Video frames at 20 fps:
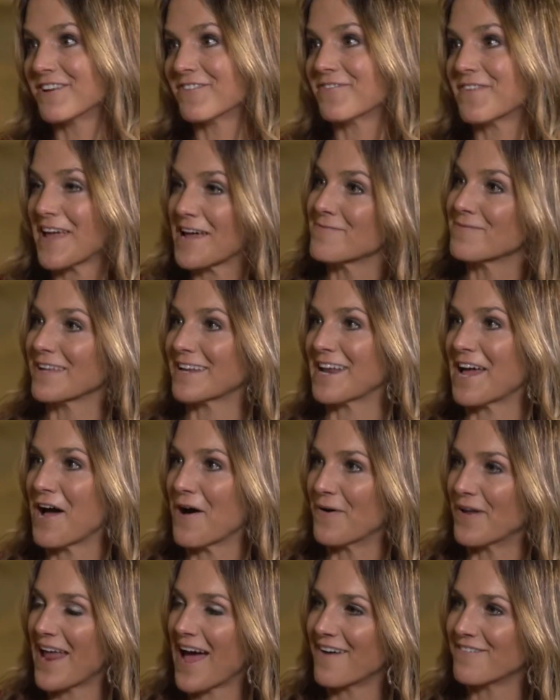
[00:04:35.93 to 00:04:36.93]
a family
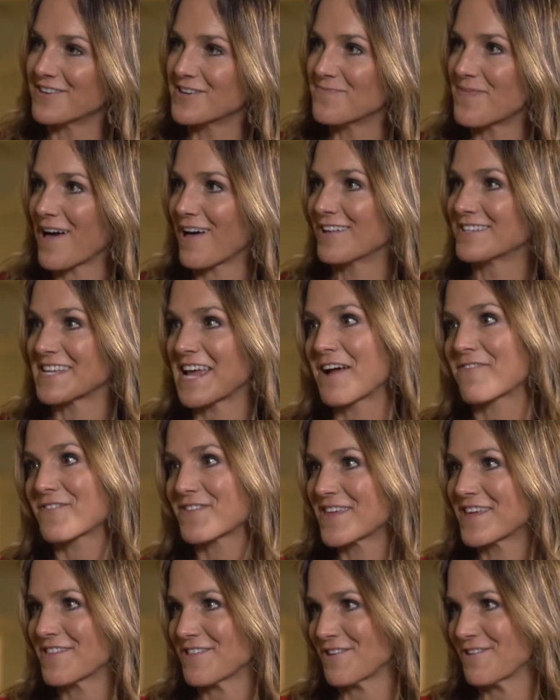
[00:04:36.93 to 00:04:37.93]
now and having to balance
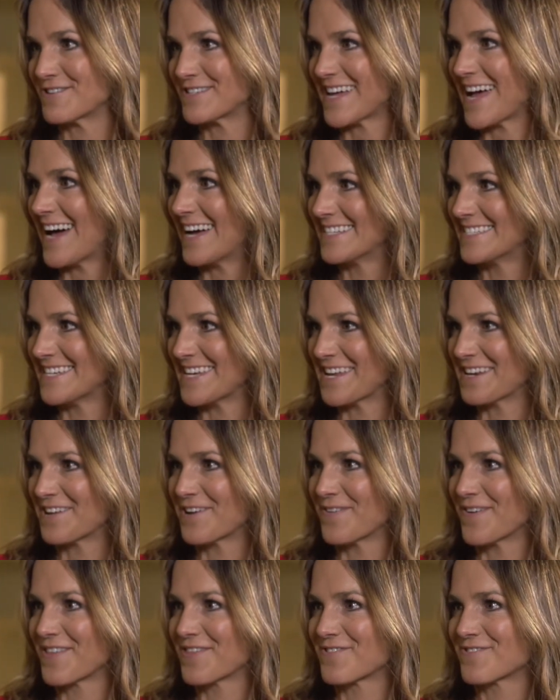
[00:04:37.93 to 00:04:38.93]
everything that your dad did,
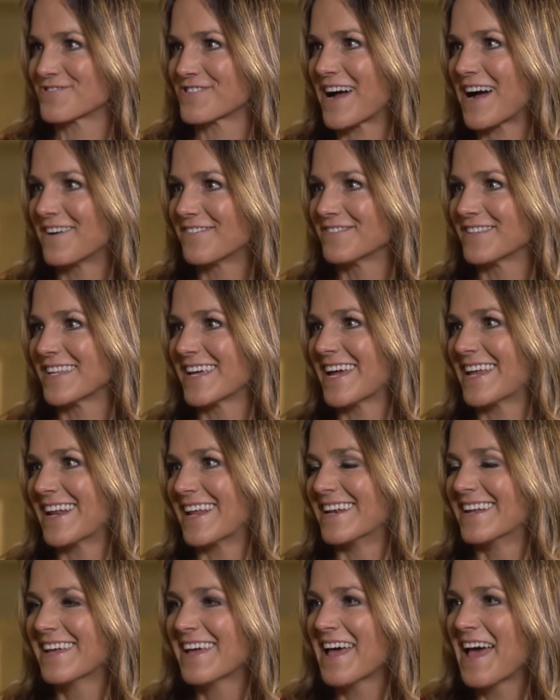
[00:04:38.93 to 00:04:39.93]
going through traveling
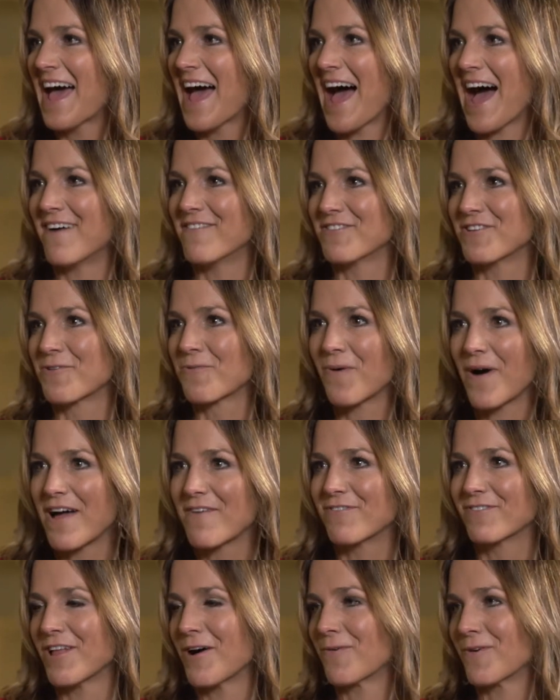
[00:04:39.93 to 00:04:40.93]
and having your
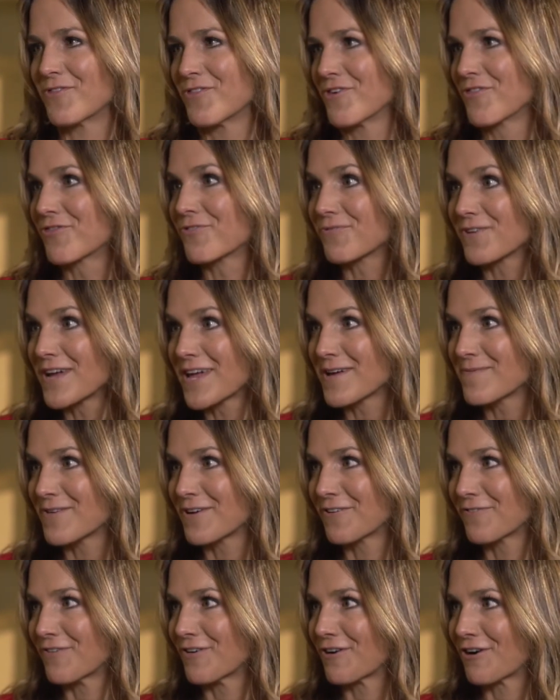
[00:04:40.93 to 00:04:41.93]
wife along with you, 3
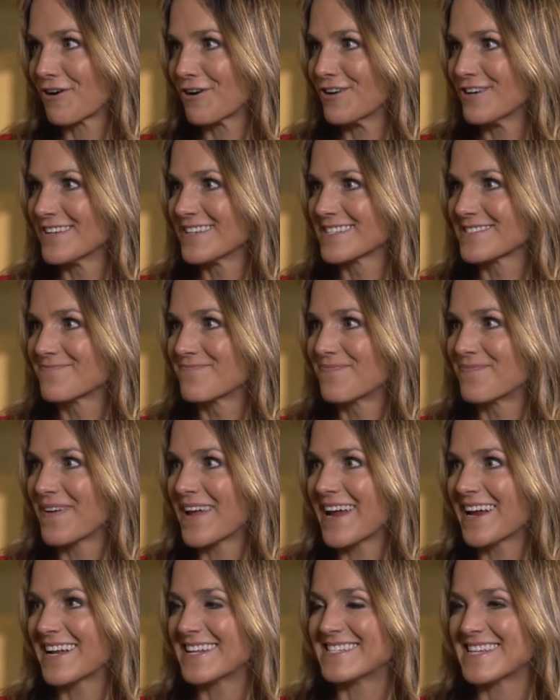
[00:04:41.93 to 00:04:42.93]
beautiful girls,
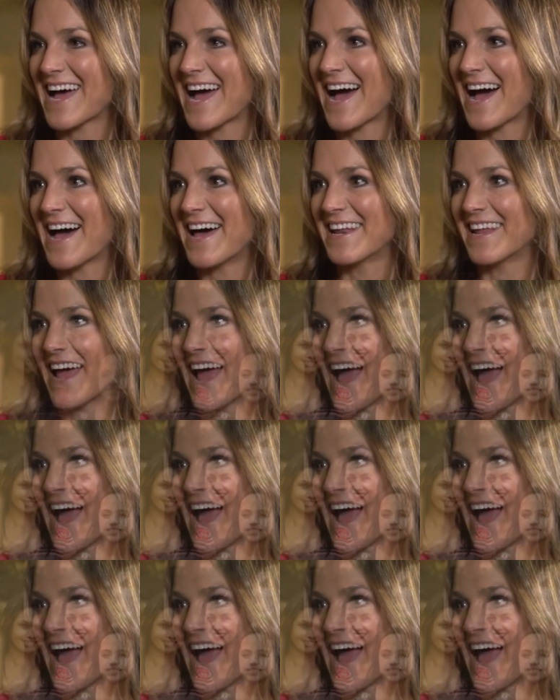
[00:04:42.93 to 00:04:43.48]
being a dad,